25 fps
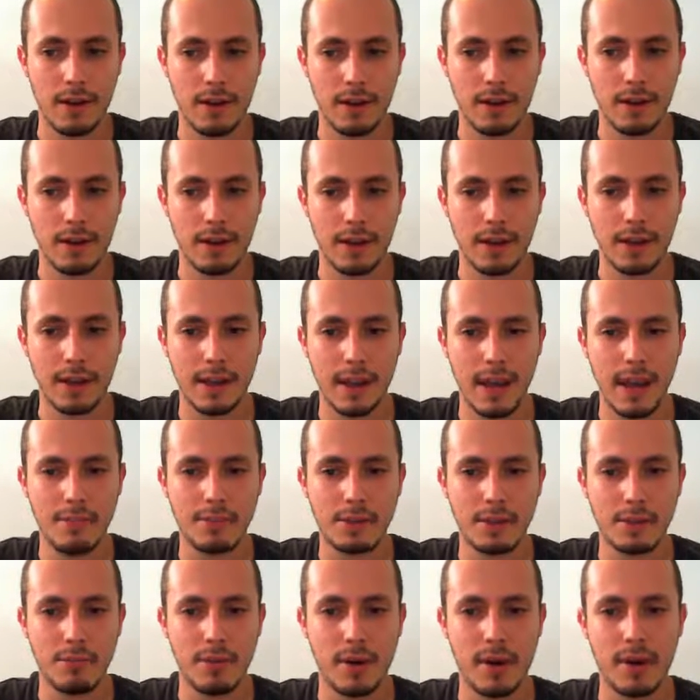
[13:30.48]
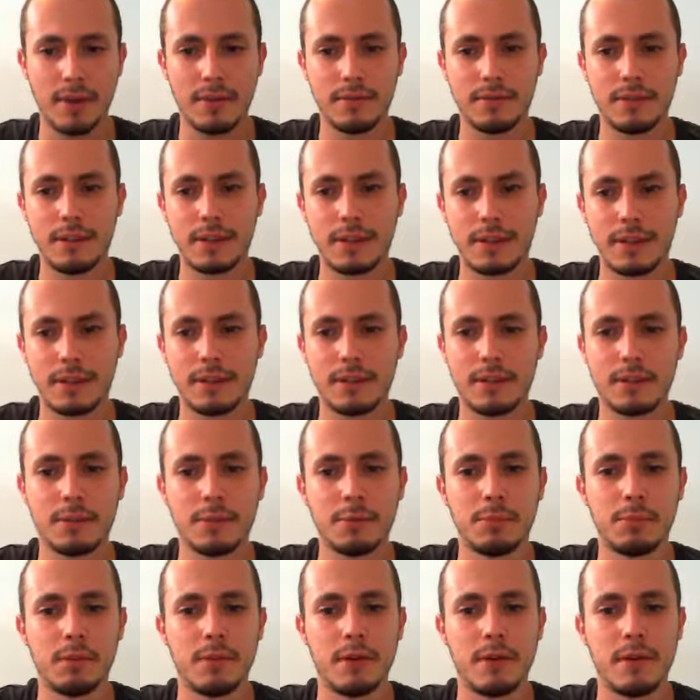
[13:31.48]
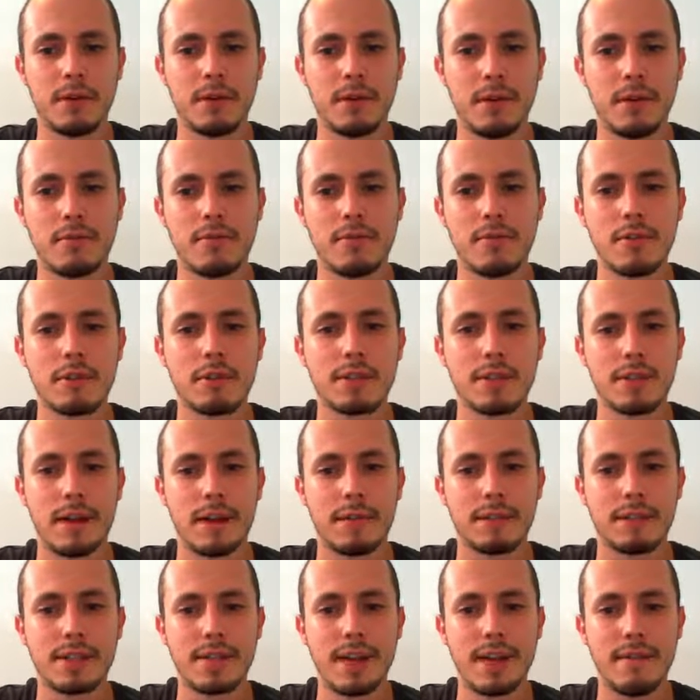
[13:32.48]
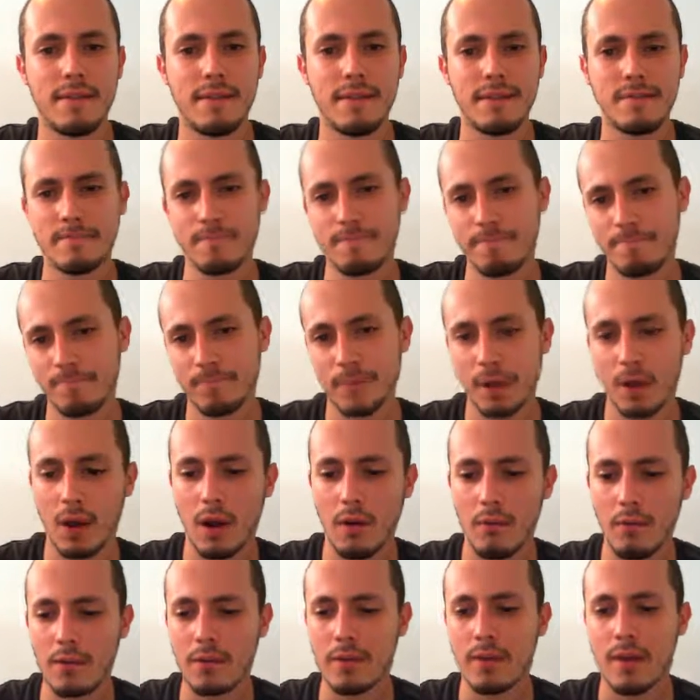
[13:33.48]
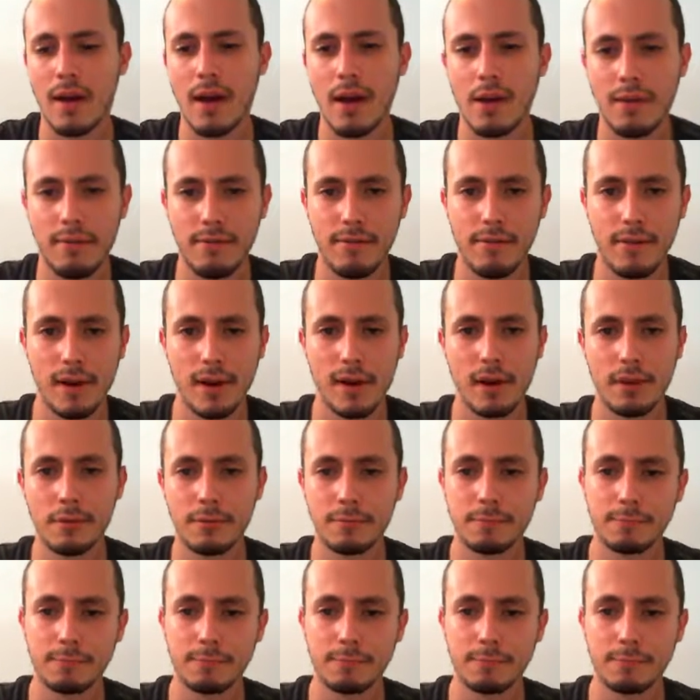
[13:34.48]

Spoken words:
In the game, Topalov decided to play rook to f7, covering the f file.